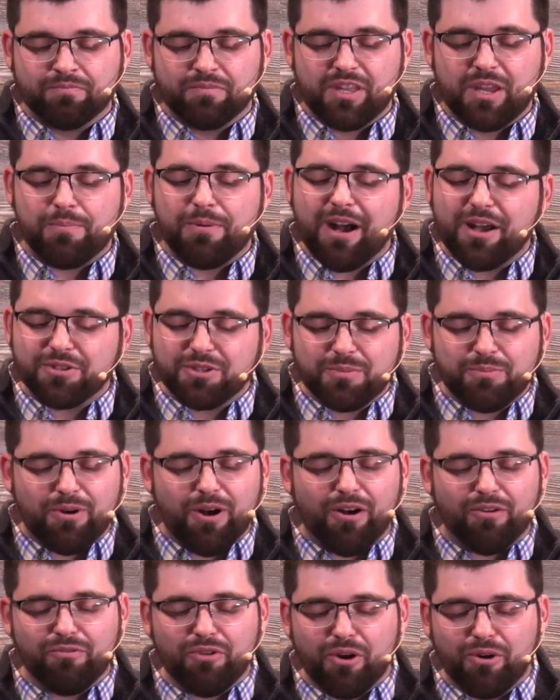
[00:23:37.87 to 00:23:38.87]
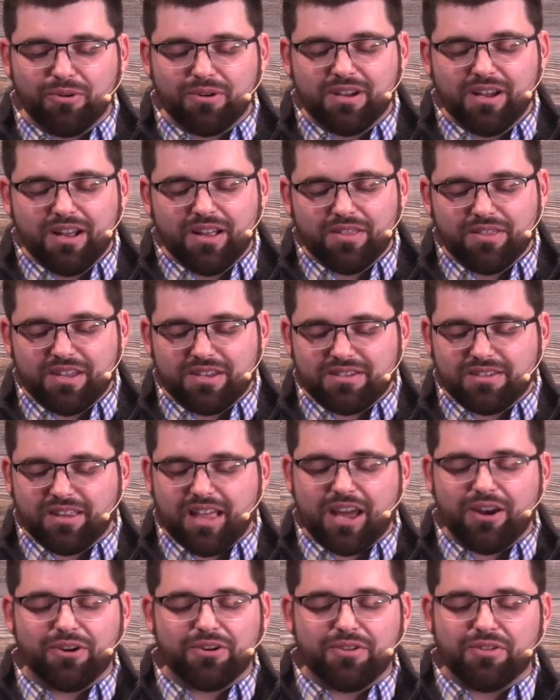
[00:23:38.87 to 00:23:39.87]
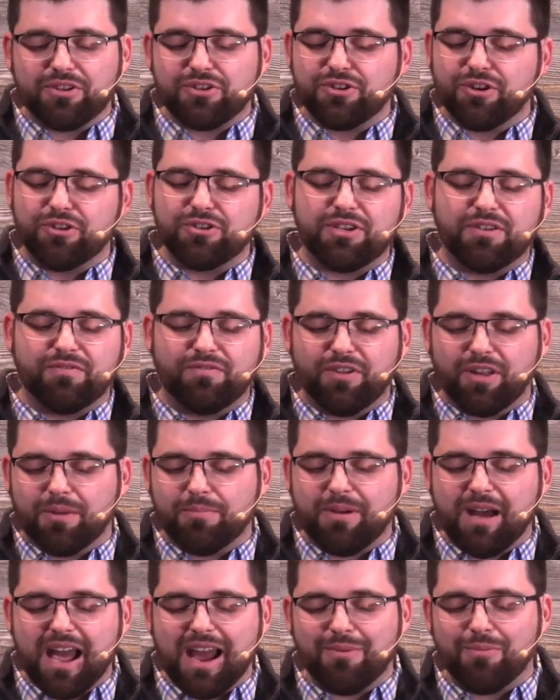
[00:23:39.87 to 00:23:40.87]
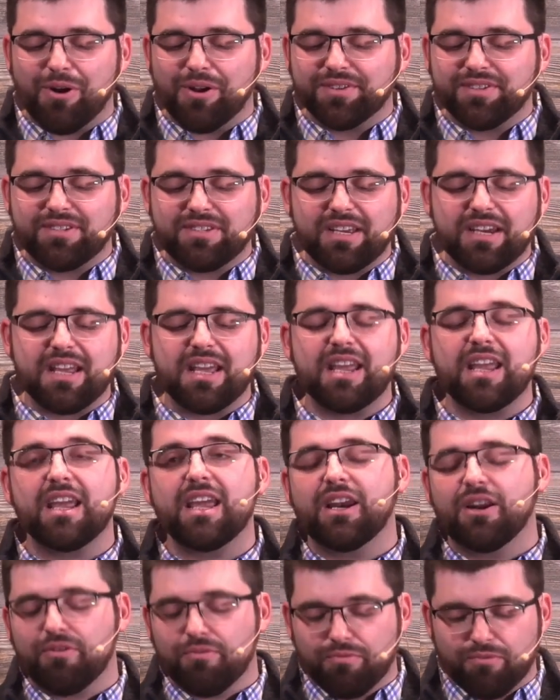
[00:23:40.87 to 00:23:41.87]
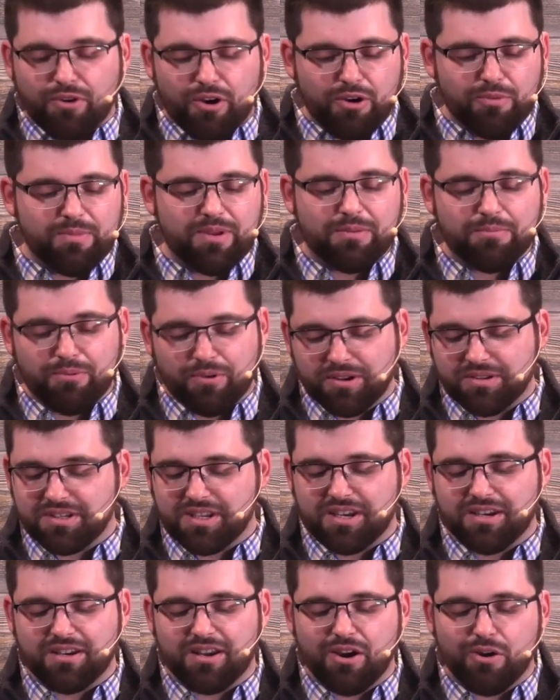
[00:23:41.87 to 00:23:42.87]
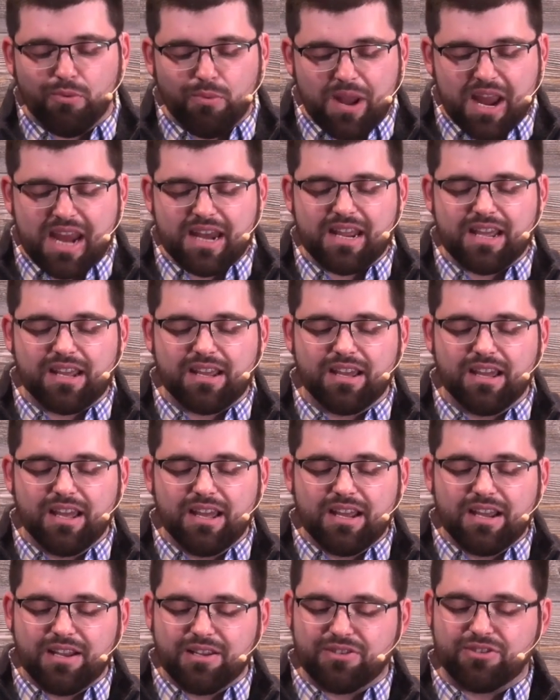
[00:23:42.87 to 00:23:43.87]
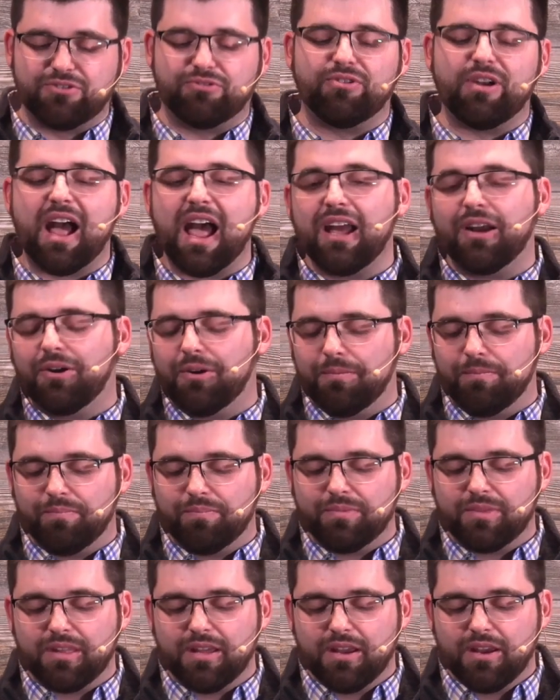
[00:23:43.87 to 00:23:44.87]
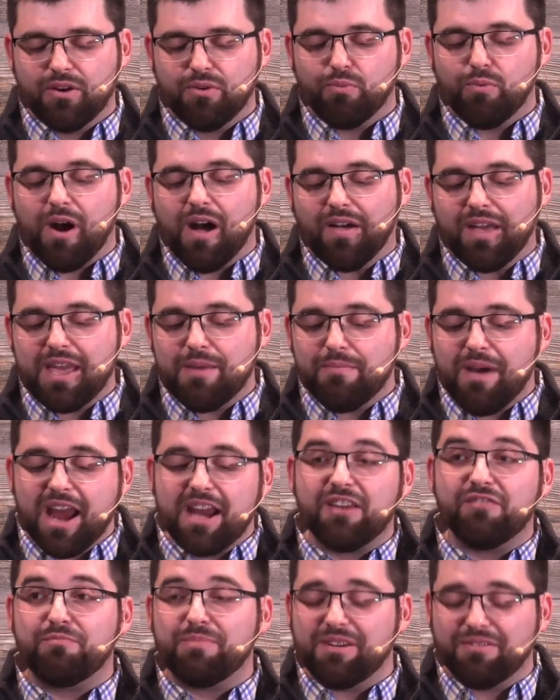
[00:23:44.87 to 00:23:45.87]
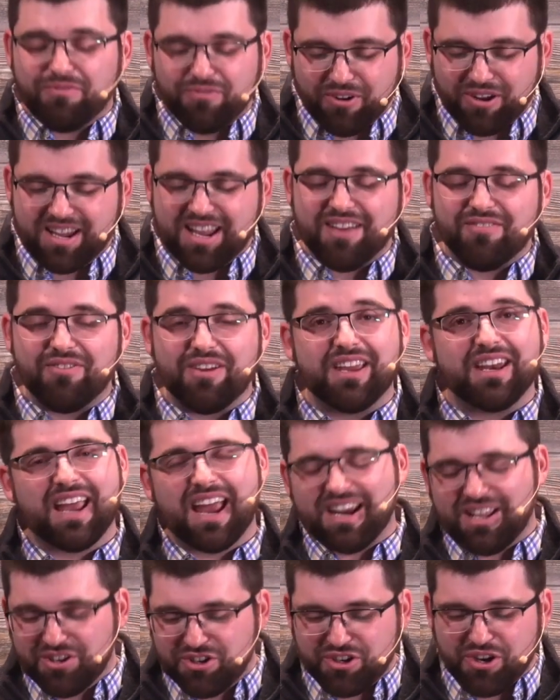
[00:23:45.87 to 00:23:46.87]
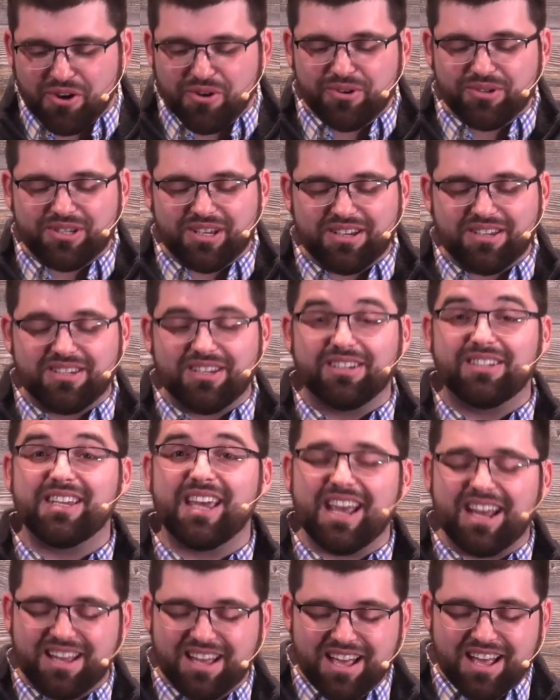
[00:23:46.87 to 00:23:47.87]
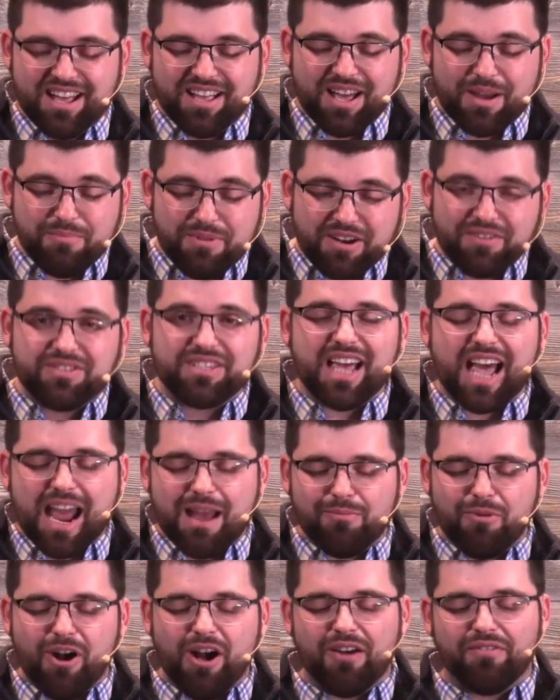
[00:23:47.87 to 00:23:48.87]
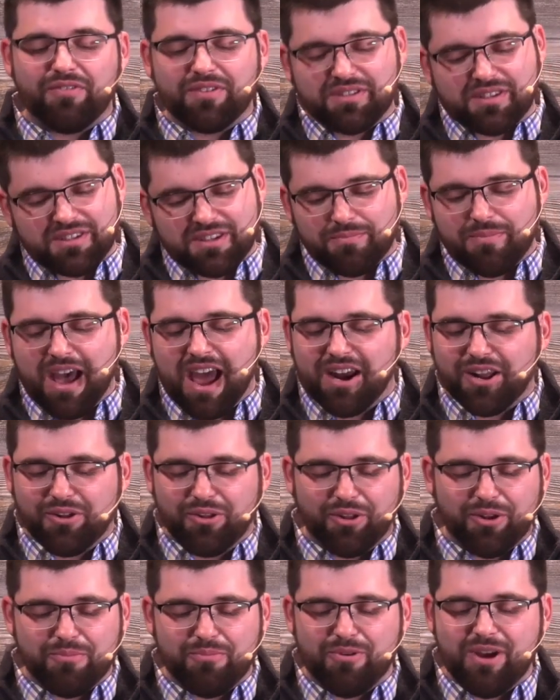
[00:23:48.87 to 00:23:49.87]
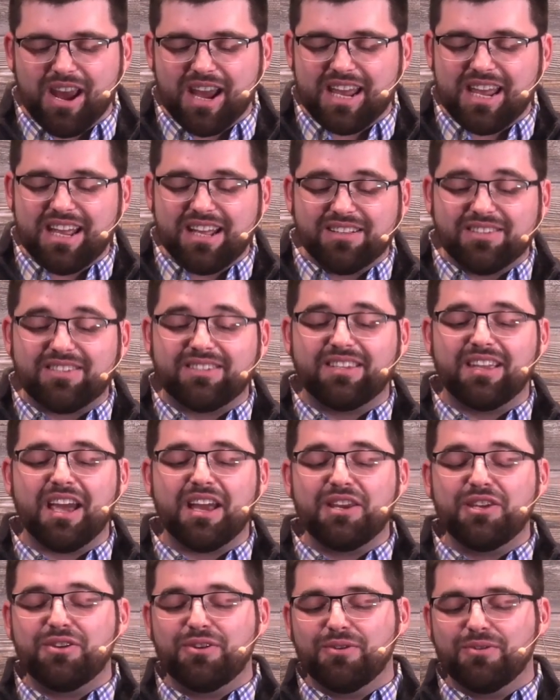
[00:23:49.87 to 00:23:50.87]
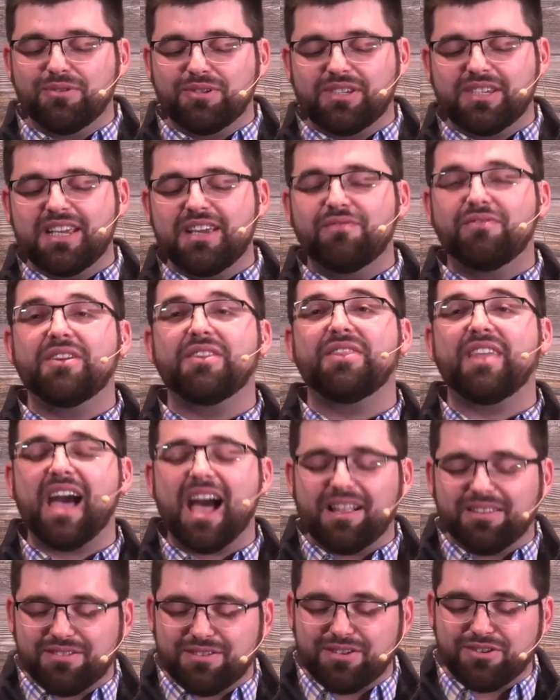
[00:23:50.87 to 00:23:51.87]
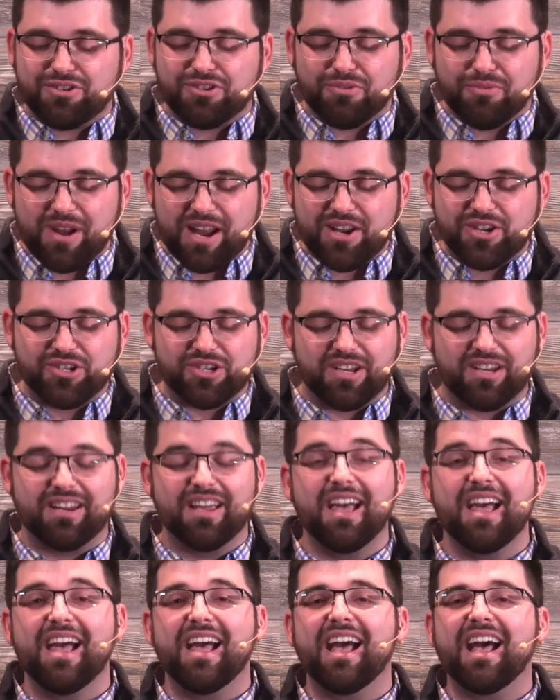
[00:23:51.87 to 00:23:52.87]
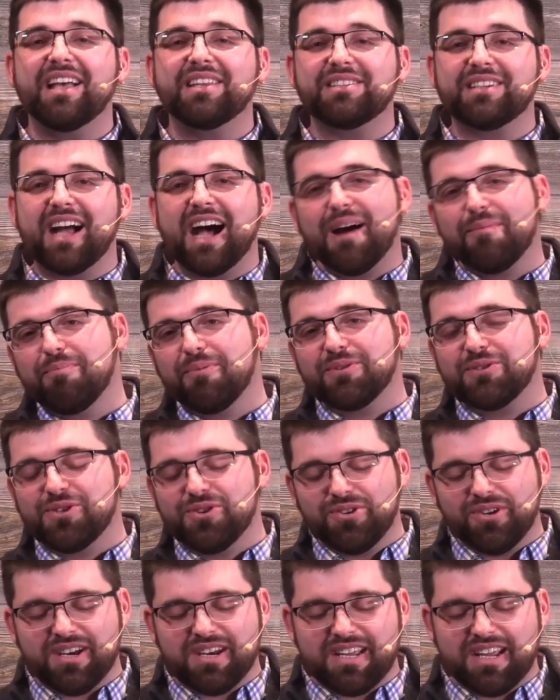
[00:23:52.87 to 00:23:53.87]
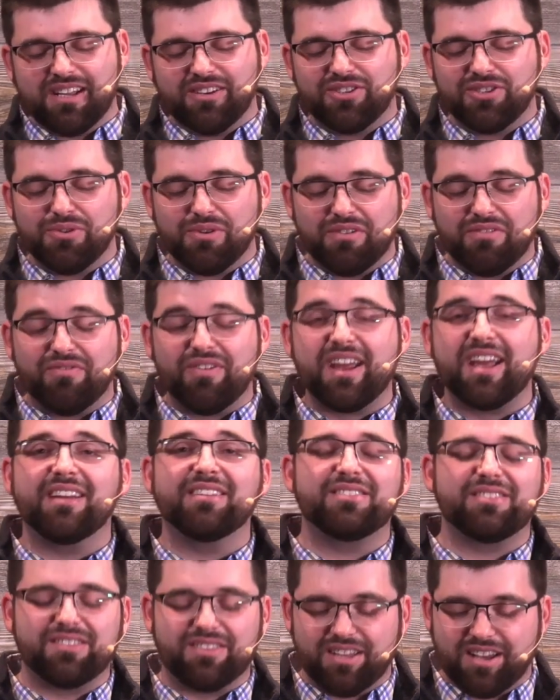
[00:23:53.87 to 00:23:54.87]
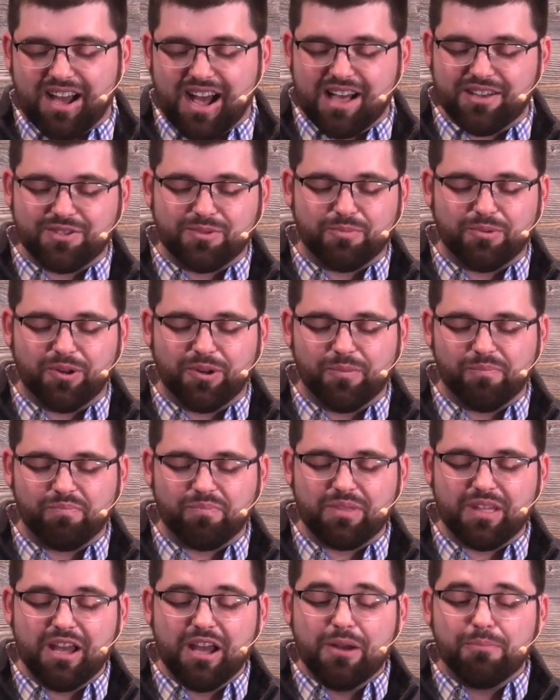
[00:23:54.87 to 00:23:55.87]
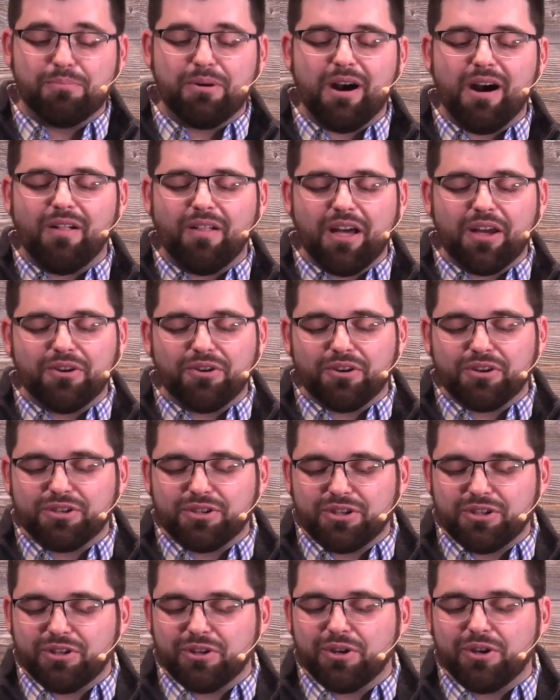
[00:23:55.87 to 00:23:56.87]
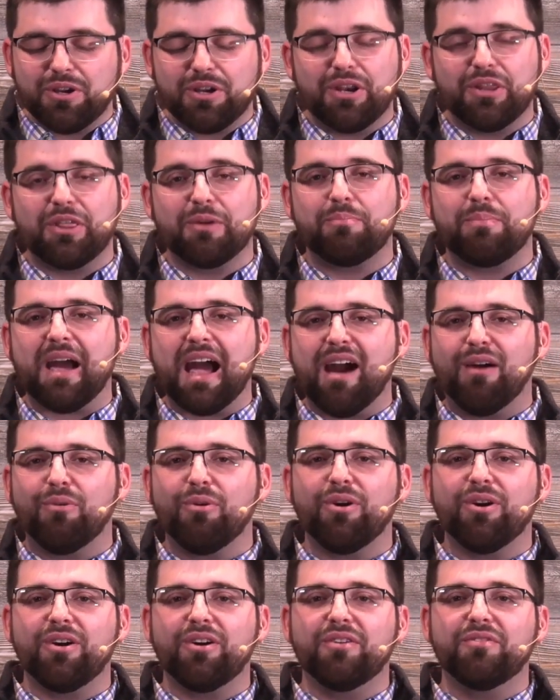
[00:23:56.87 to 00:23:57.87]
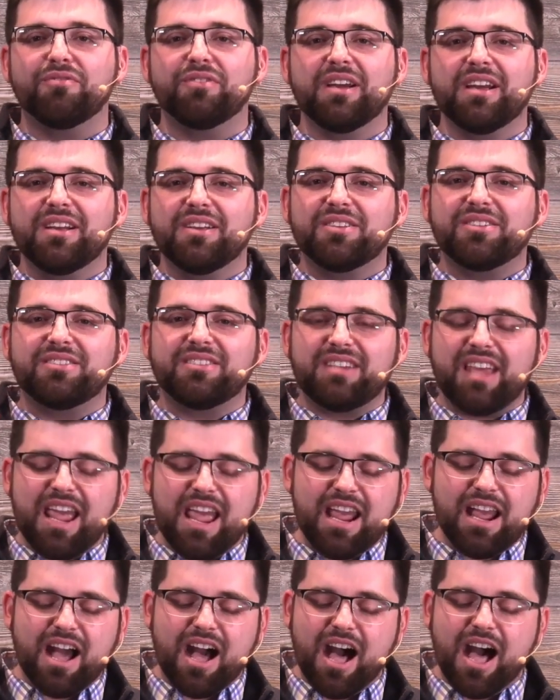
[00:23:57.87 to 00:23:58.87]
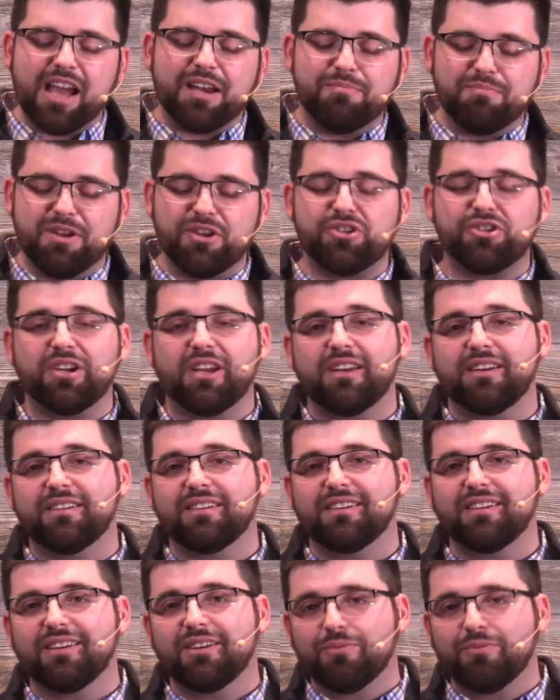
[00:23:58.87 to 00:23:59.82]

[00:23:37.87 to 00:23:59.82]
The Apostle Paul wrote this letter to the church in Philippi while sitting in a Roman prison awaiting his trial. While he might have been forgiven had he chosen to take a bit of time off as a sabbatical or break, he instead used even that situation as an opportunity to advance the gospel. Paul understood the power of staying on mission,